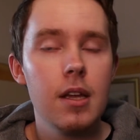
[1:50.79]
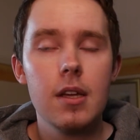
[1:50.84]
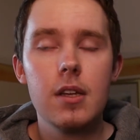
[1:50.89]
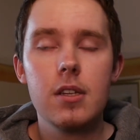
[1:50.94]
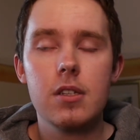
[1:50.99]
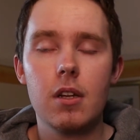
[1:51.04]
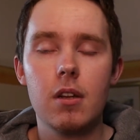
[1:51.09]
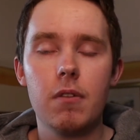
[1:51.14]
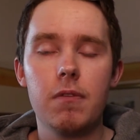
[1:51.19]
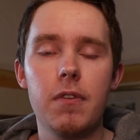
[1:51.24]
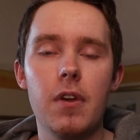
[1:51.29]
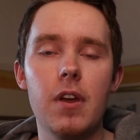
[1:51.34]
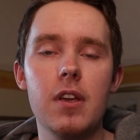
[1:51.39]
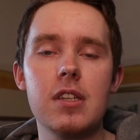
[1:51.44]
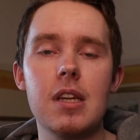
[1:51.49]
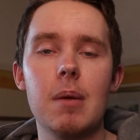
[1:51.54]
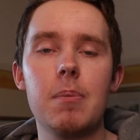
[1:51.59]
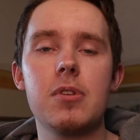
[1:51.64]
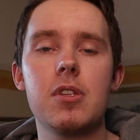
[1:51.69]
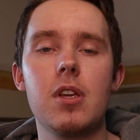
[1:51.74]
So the first
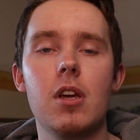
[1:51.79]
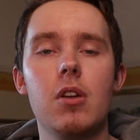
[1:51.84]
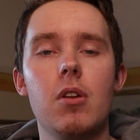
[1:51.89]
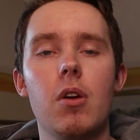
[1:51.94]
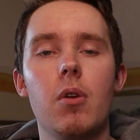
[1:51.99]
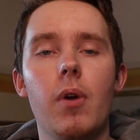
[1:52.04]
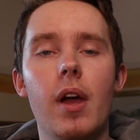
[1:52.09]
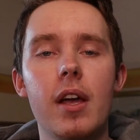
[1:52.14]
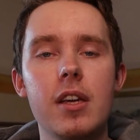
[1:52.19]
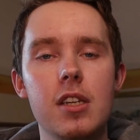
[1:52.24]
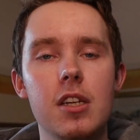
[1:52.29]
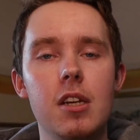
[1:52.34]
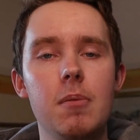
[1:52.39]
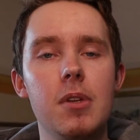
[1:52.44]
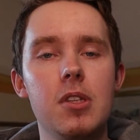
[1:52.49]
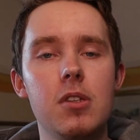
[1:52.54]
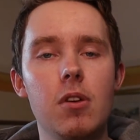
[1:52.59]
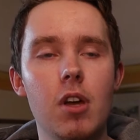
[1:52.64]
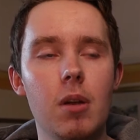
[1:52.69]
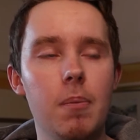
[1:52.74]
episode, we're actually going to
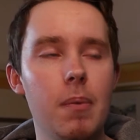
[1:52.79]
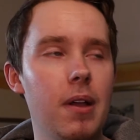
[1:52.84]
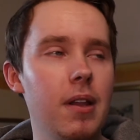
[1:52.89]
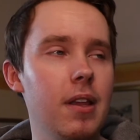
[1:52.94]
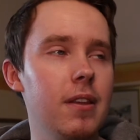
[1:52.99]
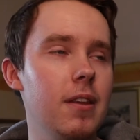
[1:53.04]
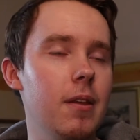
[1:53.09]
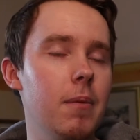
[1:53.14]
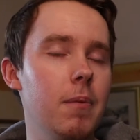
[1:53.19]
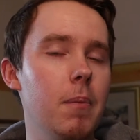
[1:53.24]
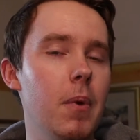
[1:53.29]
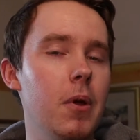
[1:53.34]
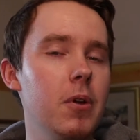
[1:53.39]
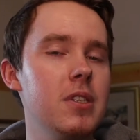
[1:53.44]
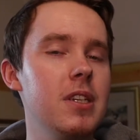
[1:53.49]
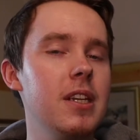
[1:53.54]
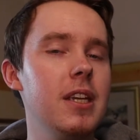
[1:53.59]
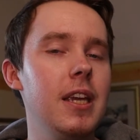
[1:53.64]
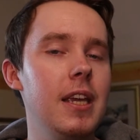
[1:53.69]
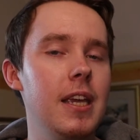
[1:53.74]
be talking about the
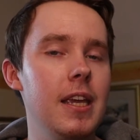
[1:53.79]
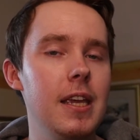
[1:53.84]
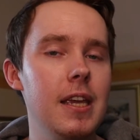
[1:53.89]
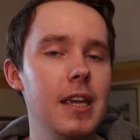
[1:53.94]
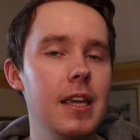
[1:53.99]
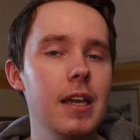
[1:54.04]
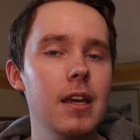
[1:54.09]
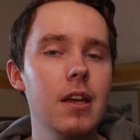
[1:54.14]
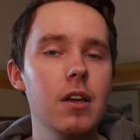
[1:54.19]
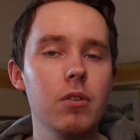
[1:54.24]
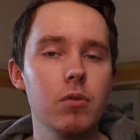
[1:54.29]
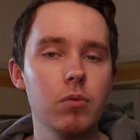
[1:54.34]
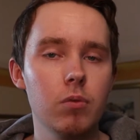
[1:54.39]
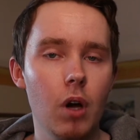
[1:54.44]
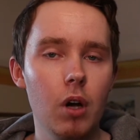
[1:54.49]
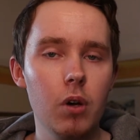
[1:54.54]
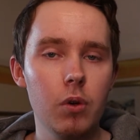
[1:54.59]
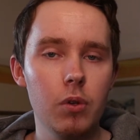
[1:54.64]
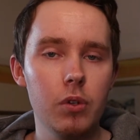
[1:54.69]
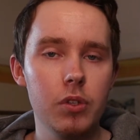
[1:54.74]
most key
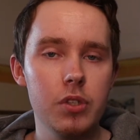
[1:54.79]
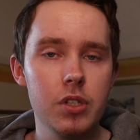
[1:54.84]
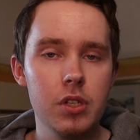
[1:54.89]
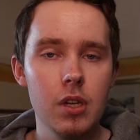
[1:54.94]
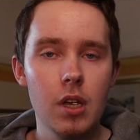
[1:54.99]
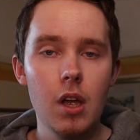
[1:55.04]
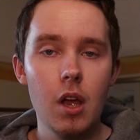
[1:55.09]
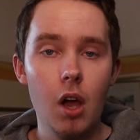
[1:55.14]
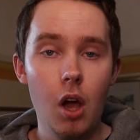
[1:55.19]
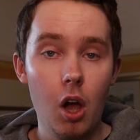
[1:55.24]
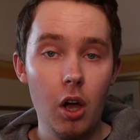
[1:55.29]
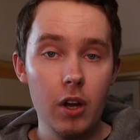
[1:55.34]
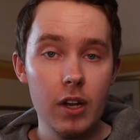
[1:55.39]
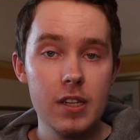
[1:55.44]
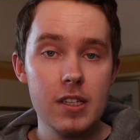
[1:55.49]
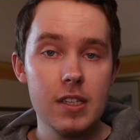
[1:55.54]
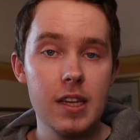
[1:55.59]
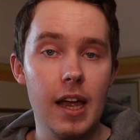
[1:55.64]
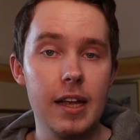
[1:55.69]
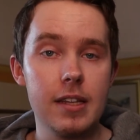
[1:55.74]
roles on a
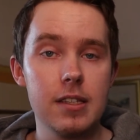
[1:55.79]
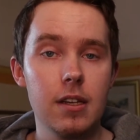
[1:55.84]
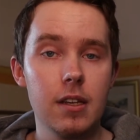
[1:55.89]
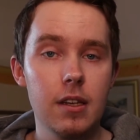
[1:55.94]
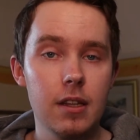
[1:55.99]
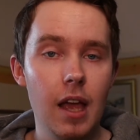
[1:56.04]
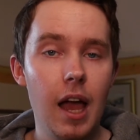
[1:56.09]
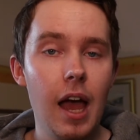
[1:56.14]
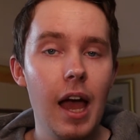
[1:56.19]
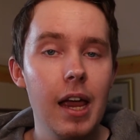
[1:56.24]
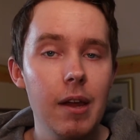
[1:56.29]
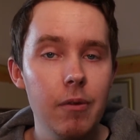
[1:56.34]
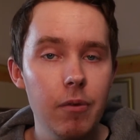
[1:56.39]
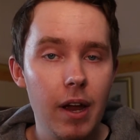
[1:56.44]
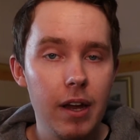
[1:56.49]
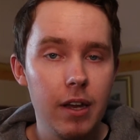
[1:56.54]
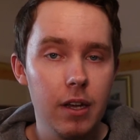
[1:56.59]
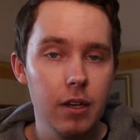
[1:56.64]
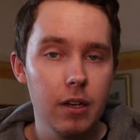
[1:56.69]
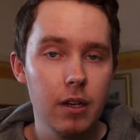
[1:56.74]
set that I
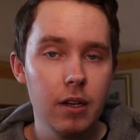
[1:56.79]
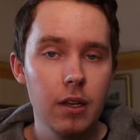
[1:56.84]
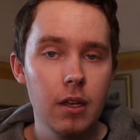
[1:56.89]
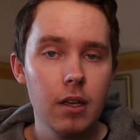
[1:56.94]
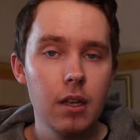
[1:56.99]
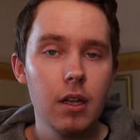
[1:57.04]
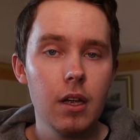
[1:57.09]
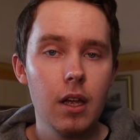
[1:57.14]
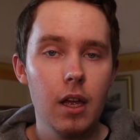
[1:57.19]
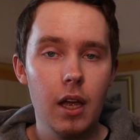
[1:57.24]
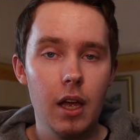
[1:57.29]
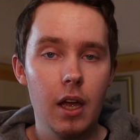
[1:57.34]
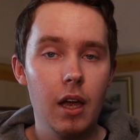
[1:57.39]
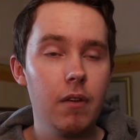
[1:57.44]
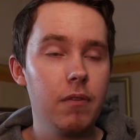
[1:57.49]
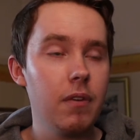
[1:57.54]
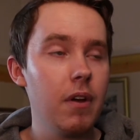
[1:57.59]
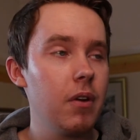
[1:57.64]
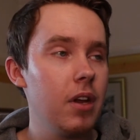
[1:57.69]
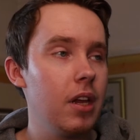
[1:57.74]
reckon are
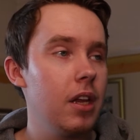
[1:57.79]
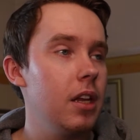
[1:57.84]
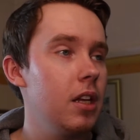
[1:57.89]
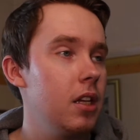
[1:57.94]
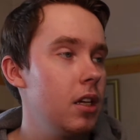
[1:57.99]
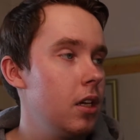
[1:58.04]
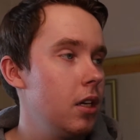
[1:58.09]
very,